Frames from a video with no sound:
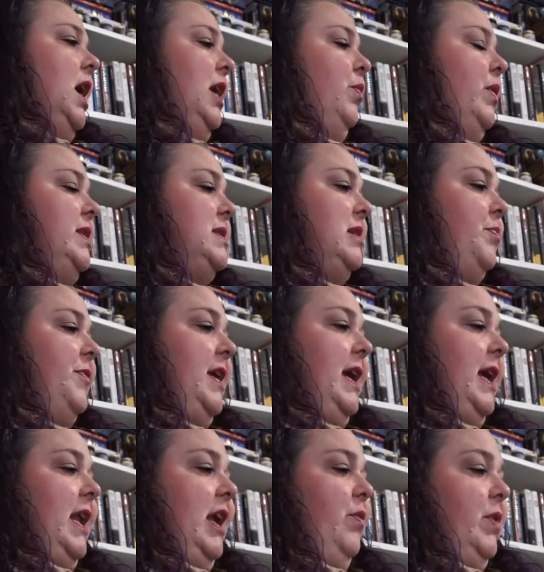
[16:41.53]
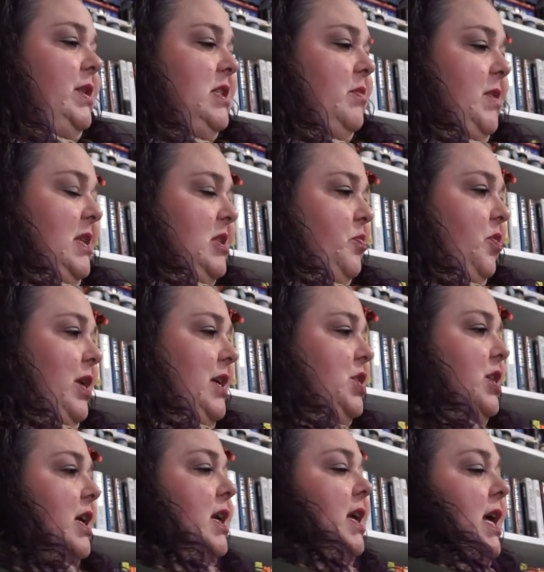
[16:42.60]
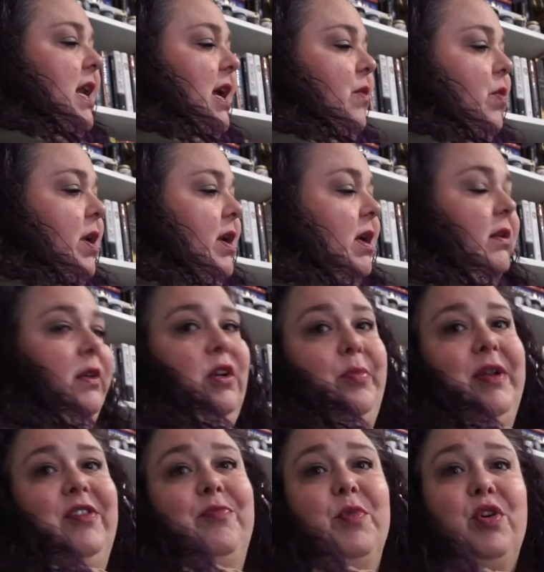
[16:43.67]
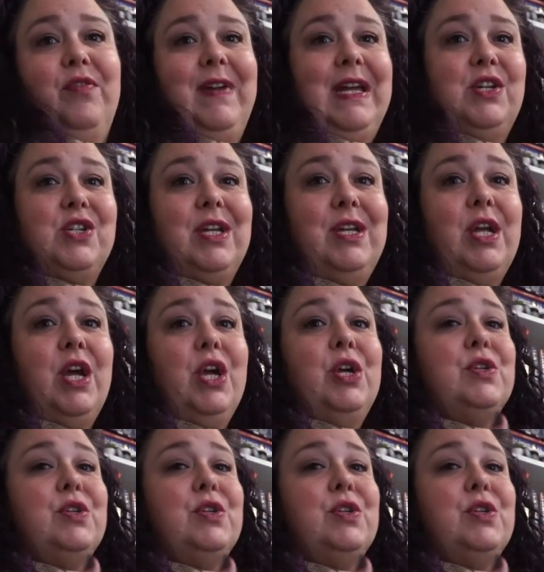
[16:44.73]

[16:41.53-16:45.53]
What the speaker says: I want something, and I want some inspiration, and I want a little bit of motivation.